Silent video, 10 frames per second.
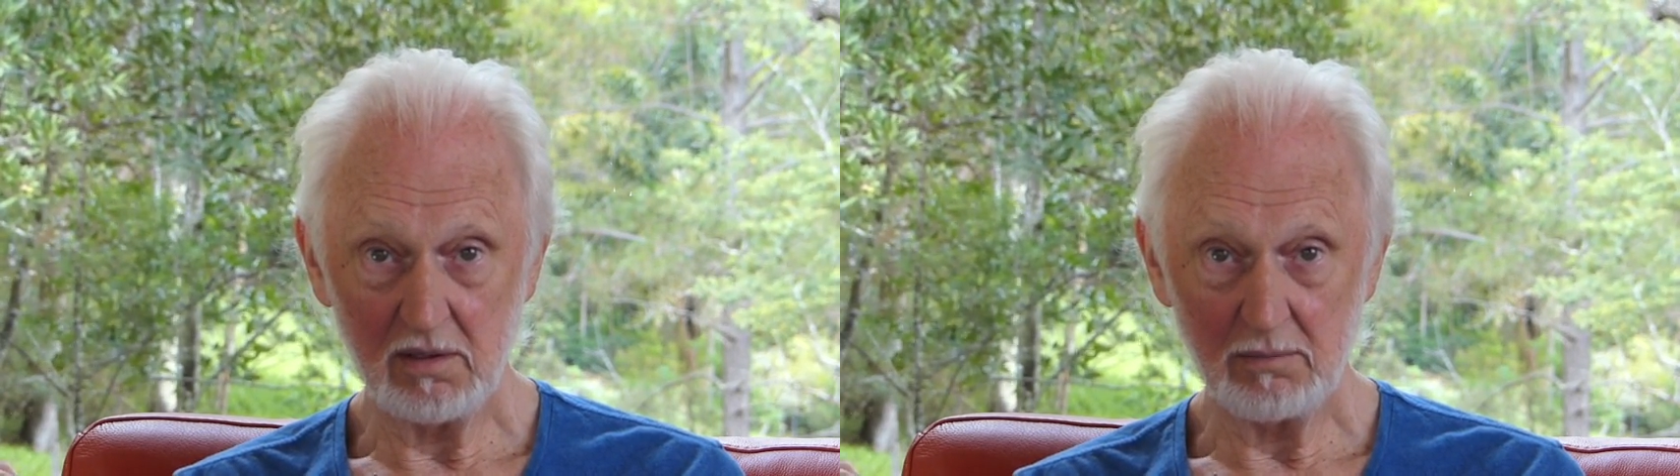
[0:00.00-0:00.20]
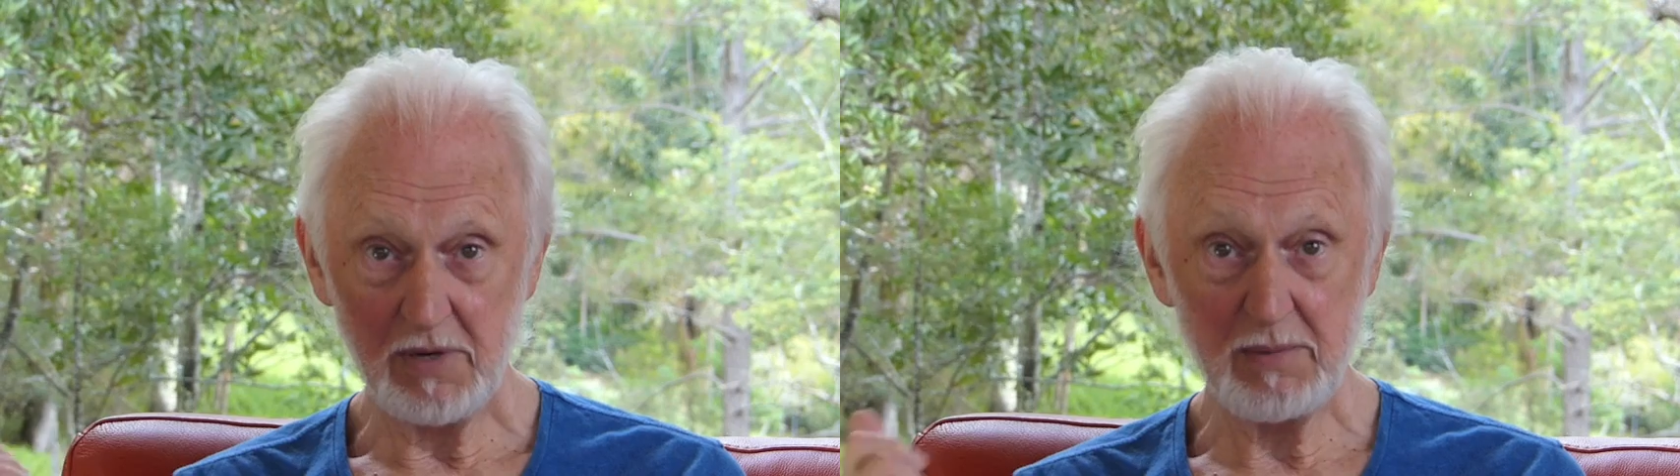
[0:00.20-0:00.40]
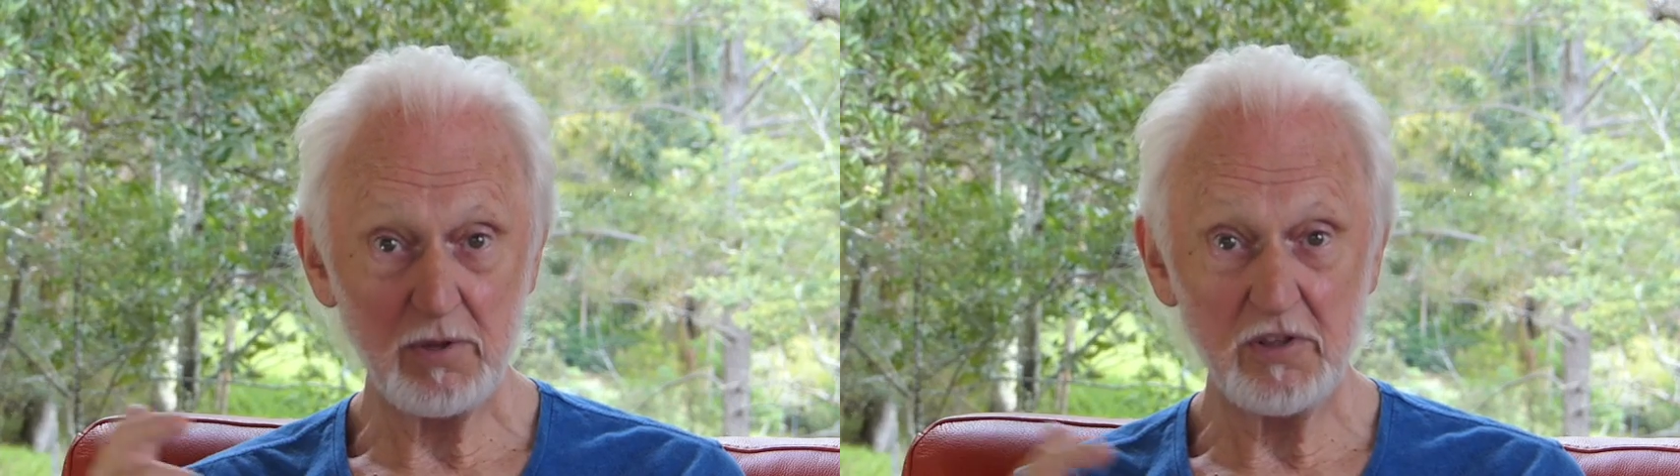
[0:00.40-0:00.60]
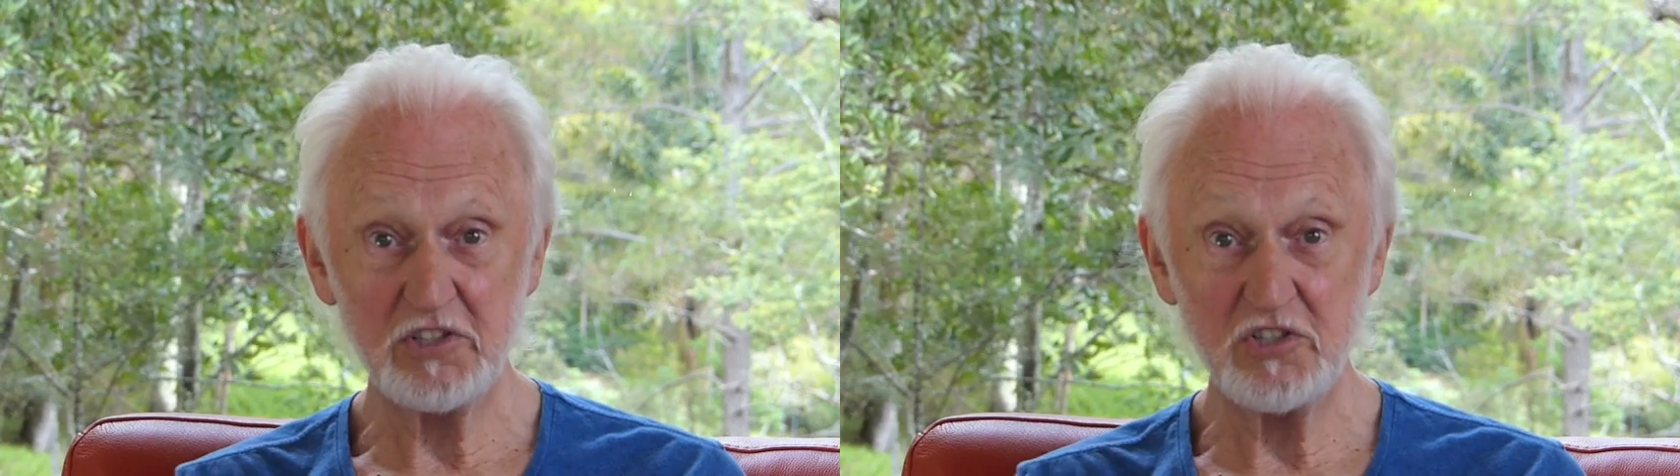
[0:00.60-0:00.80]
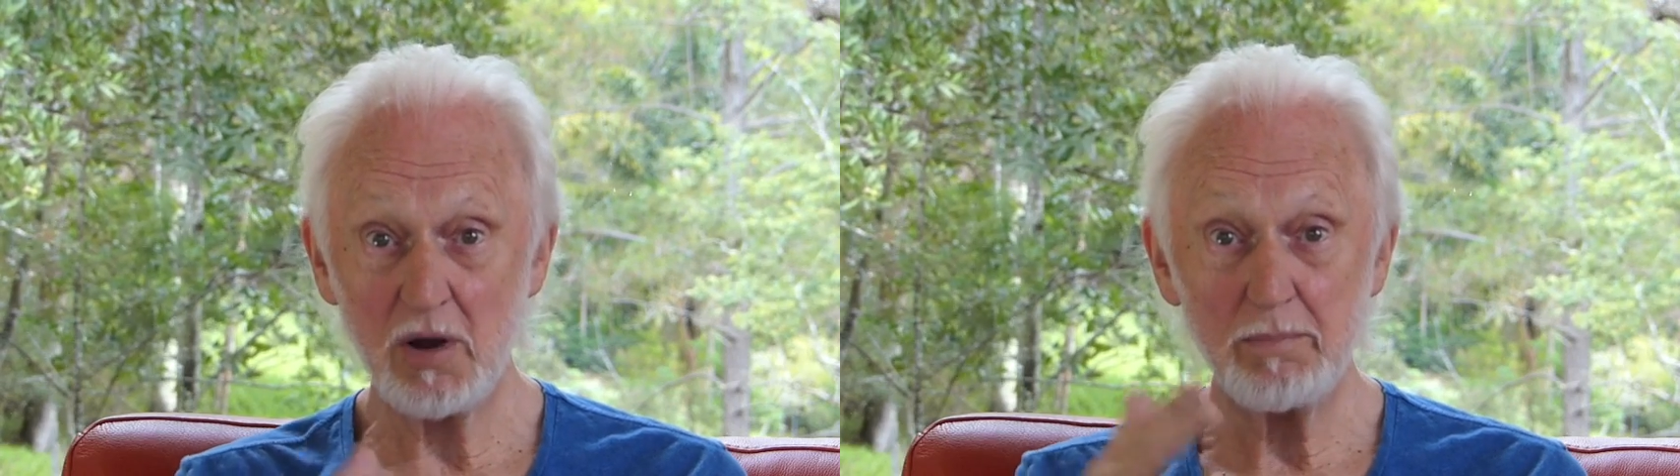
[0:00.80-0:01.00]
People that
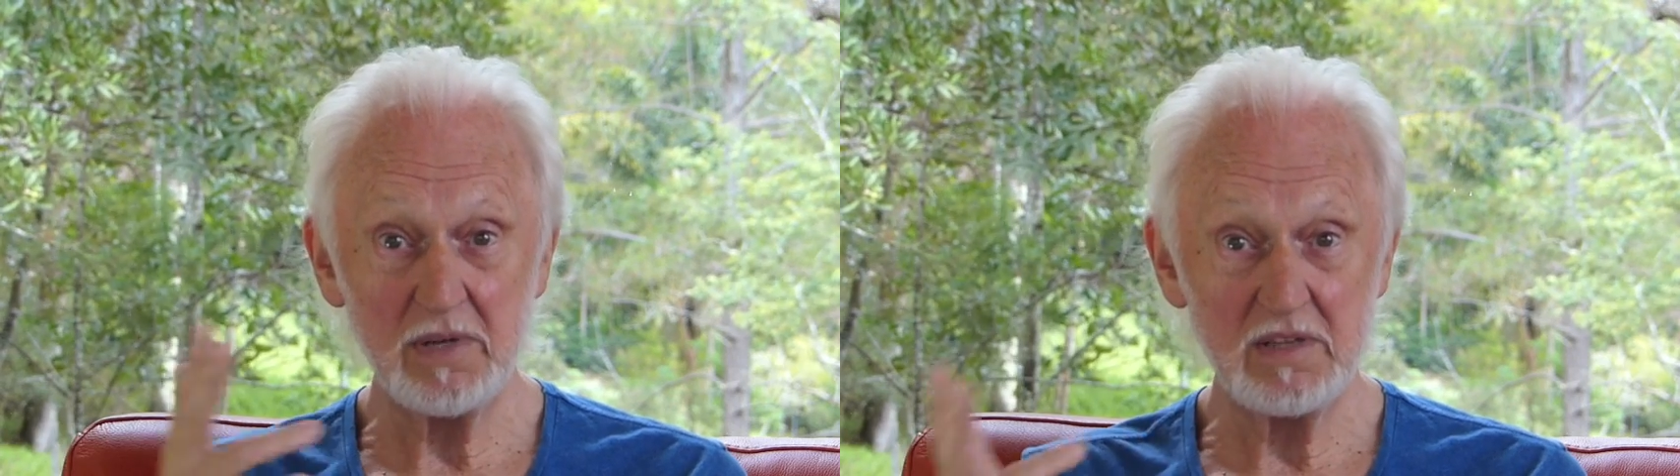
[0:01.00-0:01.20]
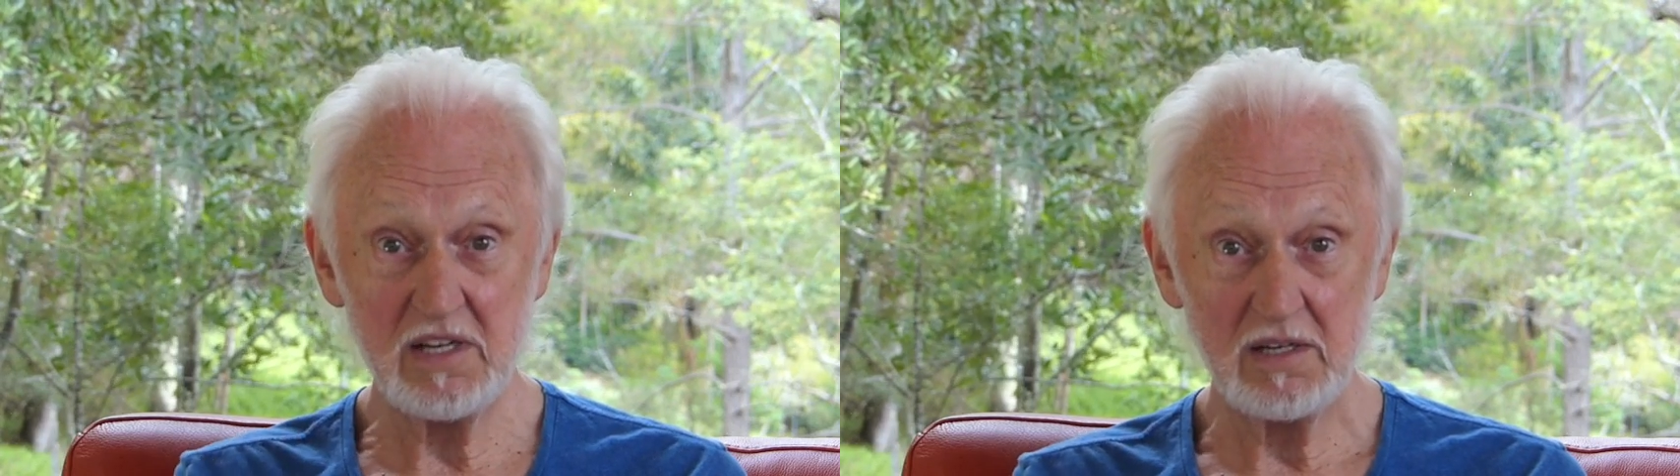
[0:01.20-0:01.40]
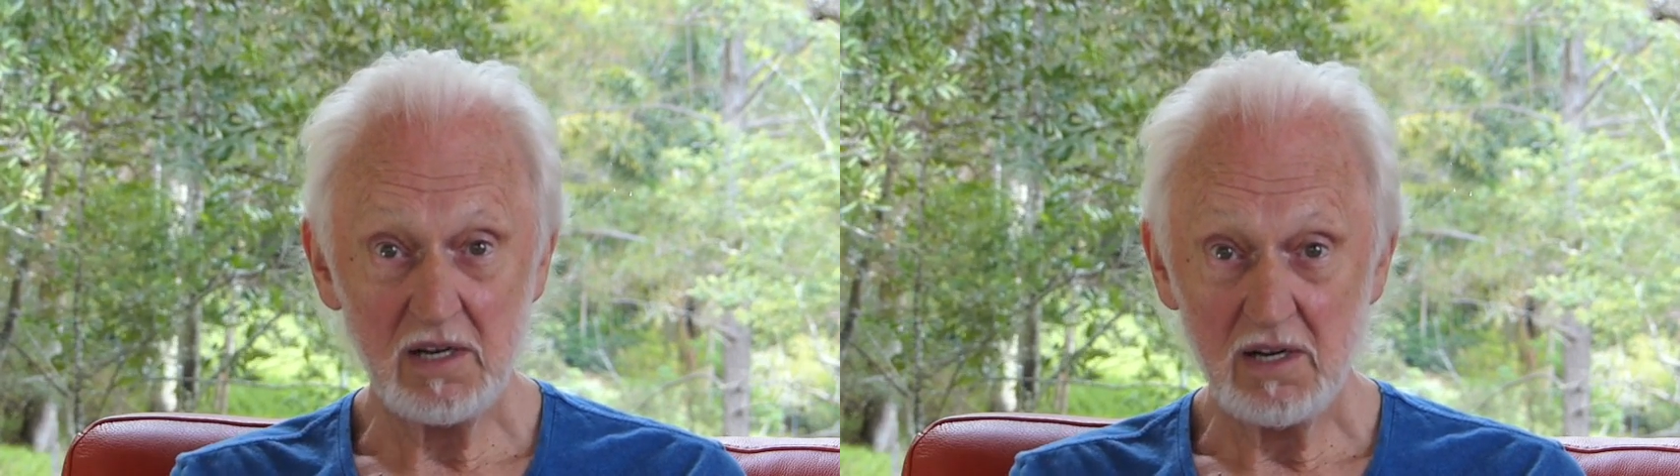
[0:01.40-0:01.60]
jump in